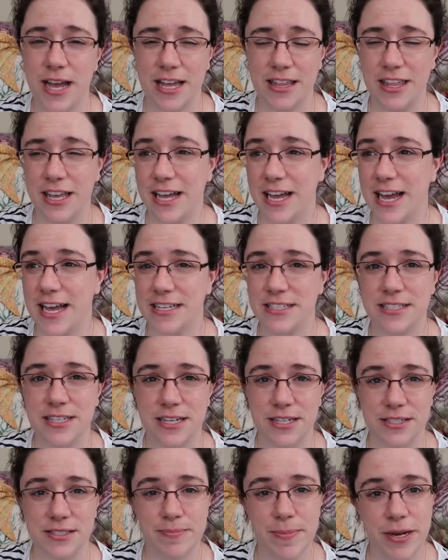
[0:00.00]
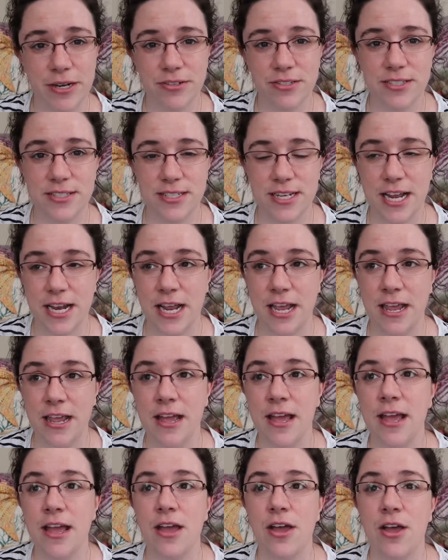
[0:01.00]
I think I asked in a spinner's study
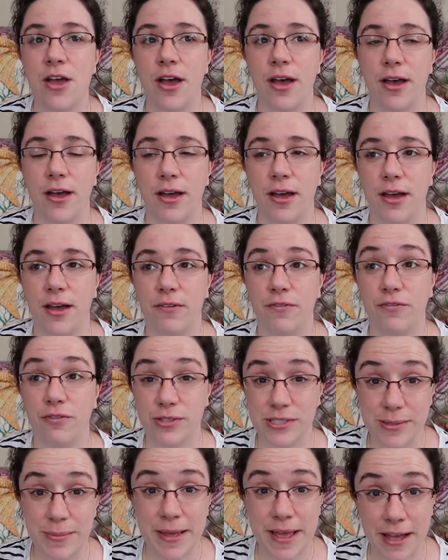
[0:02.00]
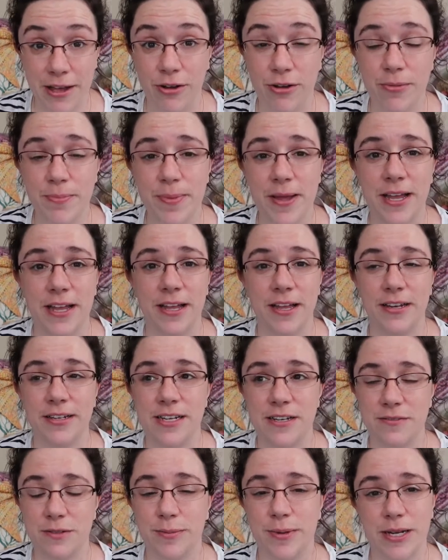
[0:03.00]
for some help, and
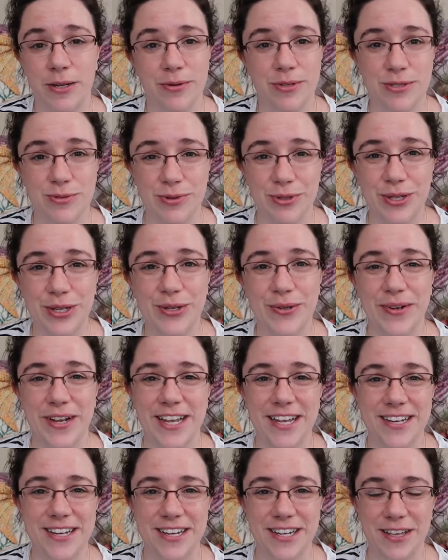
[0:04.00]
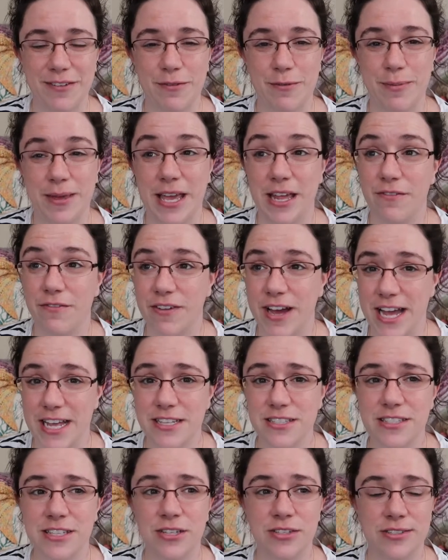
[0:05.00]
everybody was really great in giving me advice.